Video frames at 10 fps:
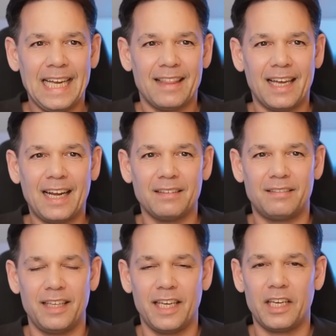that I
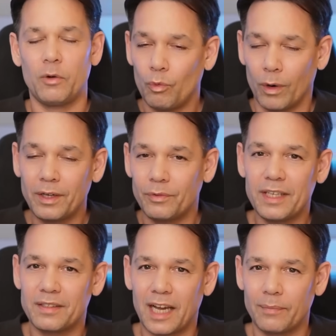think one
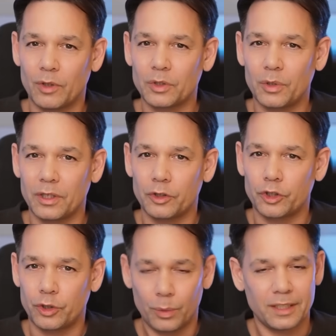reason I'm not going to
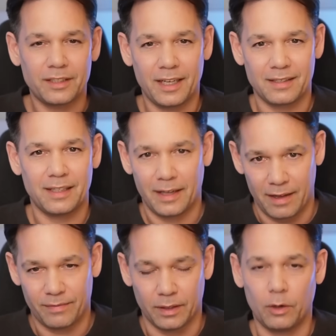short Tesla
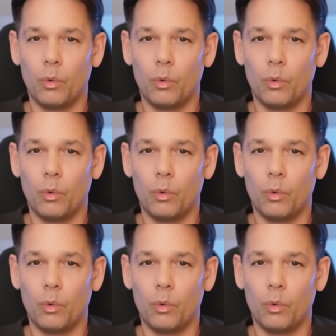ever